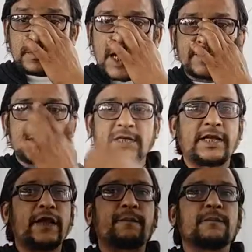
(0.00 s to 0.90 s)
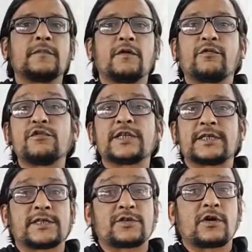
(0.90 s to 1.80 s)
answer in a full
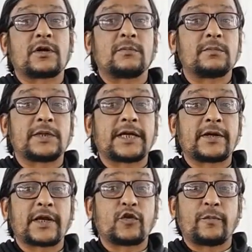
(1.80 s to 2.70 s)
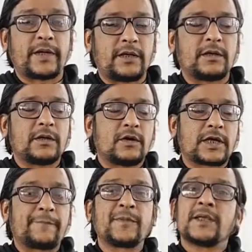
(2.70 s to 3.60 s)
sentence or get it into a big.
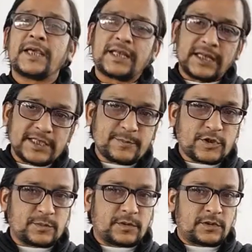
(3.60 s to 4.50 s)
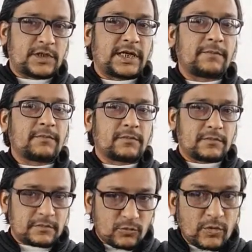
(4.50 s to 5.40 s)
Okay, it is possible in a
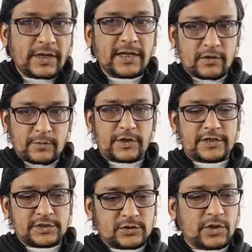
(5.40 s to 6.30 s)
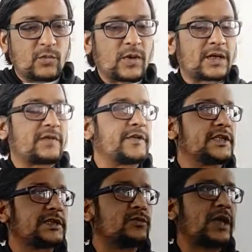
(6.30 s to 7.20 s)
wording communications. Okay, word
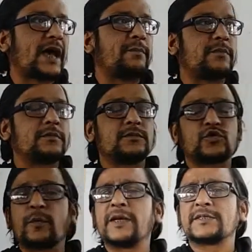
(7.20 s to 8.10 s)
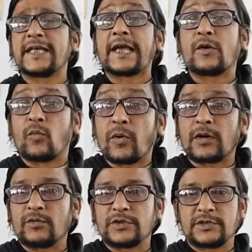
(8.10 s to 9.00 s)
communication. We have so many single
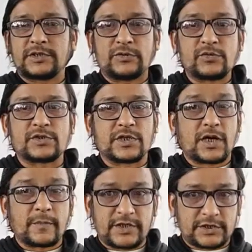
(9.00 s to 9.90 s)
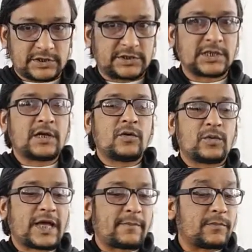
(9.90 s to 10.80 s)
word which we use in communications.
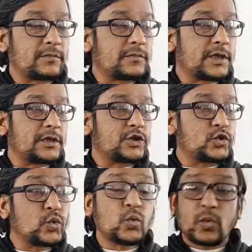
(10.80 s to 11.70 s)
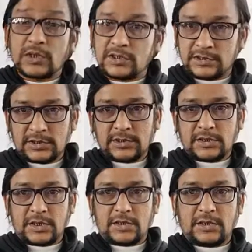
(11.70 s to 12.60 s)
We have two word
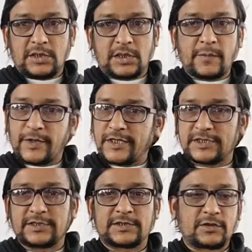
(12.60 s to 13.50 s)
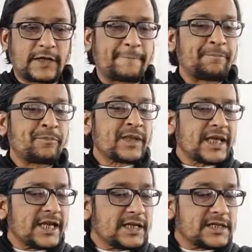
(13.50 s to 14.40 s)
communications. Okay,
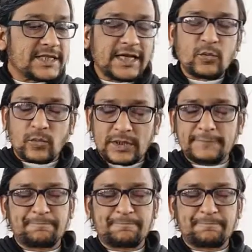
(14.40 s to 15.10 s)
in single word.